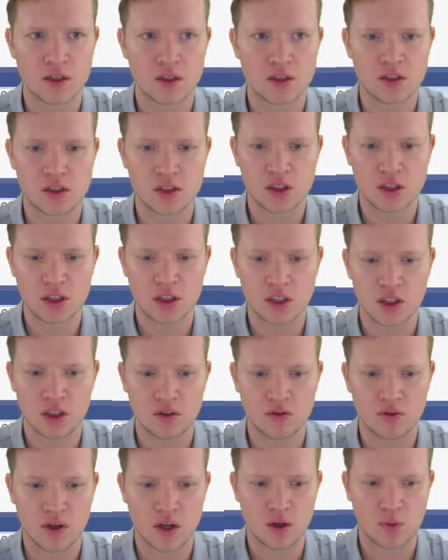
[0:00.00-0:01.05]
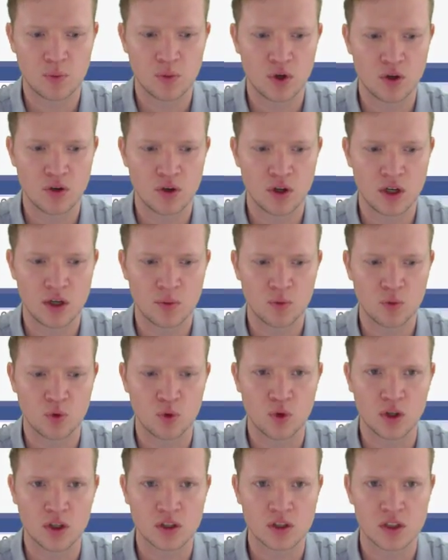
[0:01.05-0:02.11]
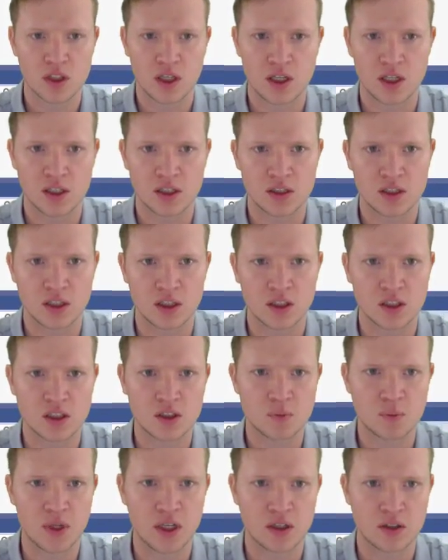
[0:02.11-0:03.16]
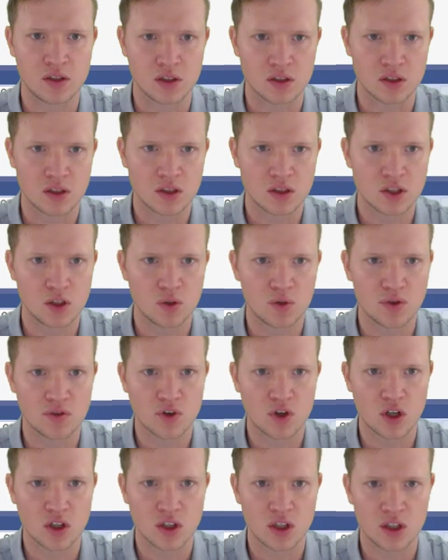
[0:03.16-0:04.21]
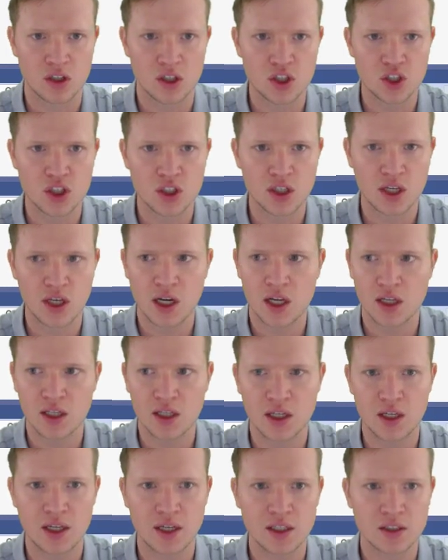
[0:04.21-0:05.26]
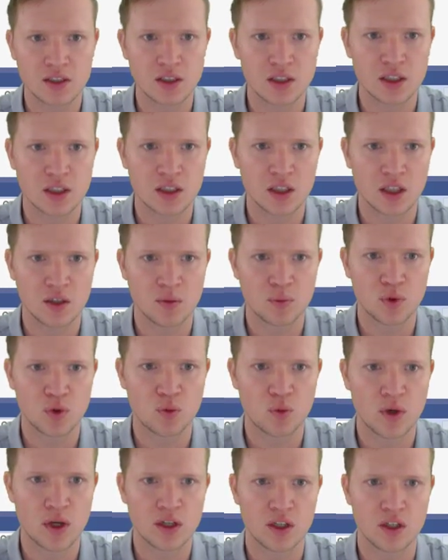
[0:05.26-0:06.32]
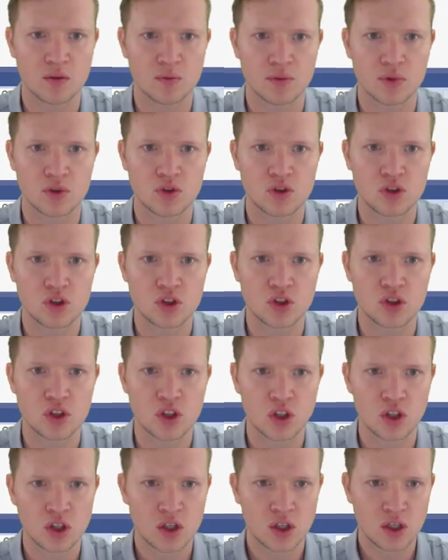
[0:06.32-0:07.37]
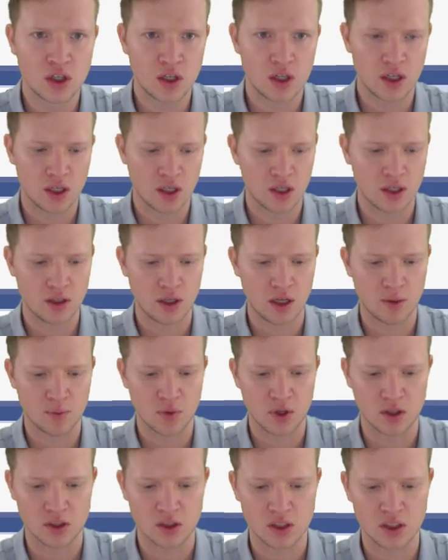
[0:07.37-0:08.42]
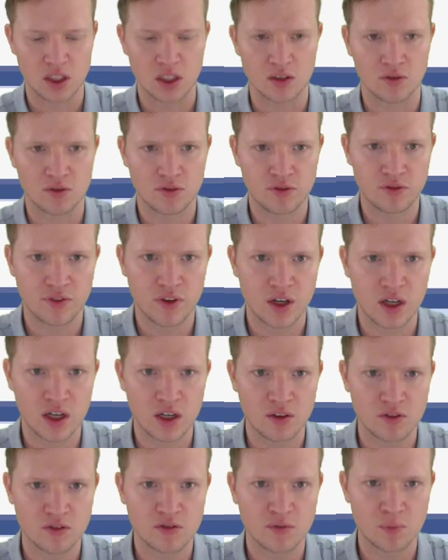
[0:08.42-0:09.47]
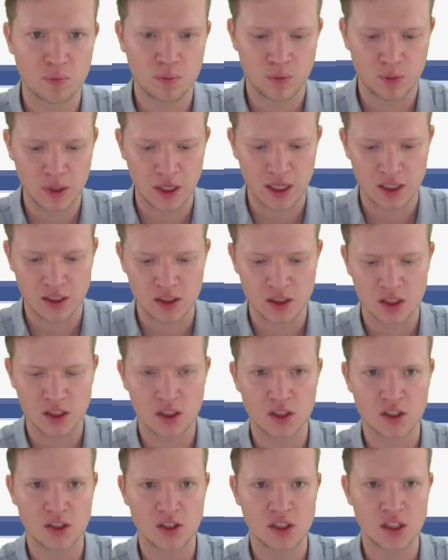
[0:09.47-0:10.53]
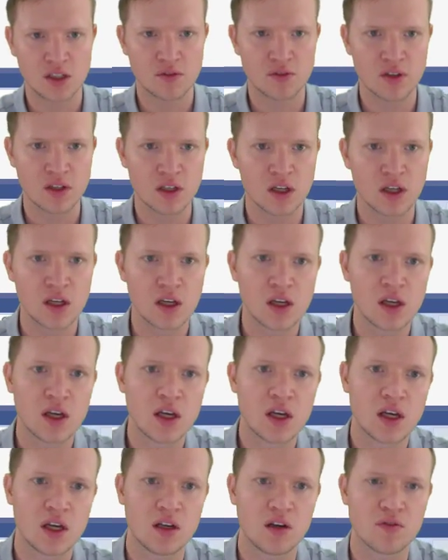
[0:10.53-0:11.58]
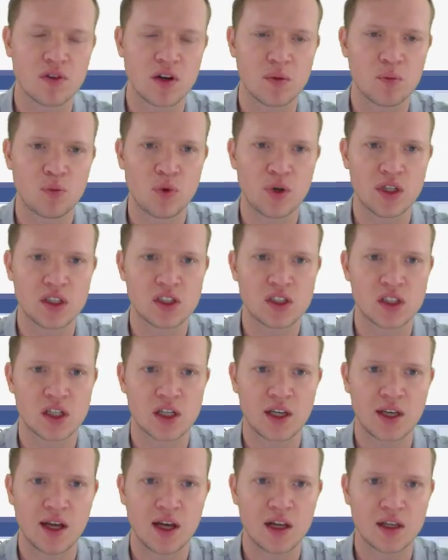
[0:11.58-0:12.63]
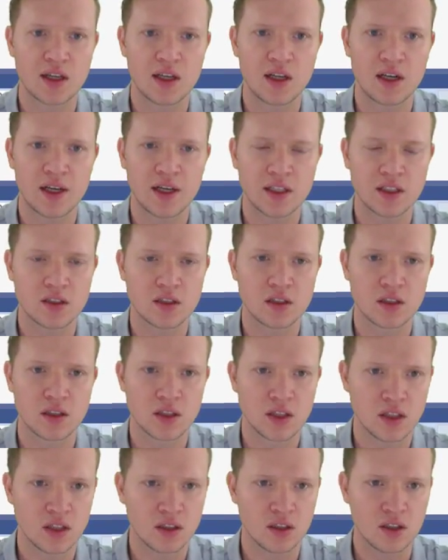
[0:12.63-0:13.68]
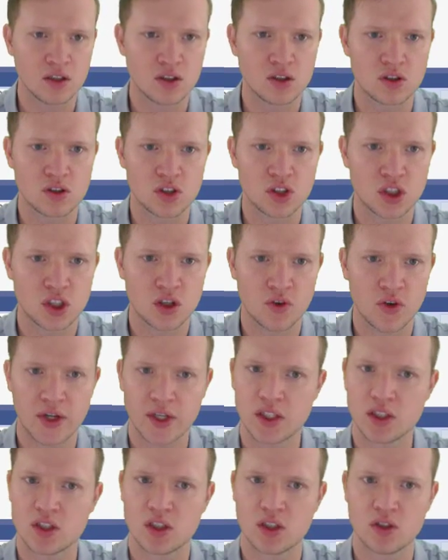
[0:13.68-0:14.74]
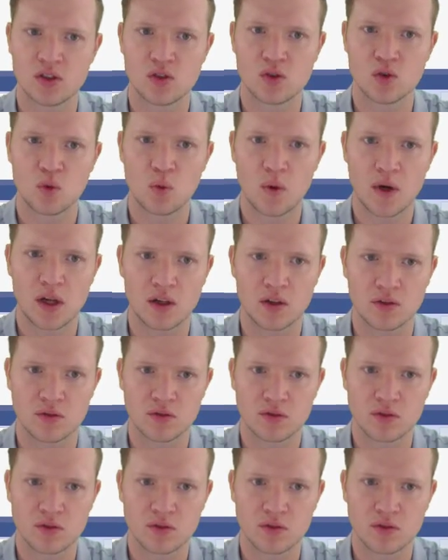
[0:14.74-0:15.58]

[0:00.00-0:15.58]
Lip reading: see if our program works as expected. So we've got addition calculator, input 1, input 2, and I'm going to say 5 plus 7. And if I press calculate, it needs to show us 12.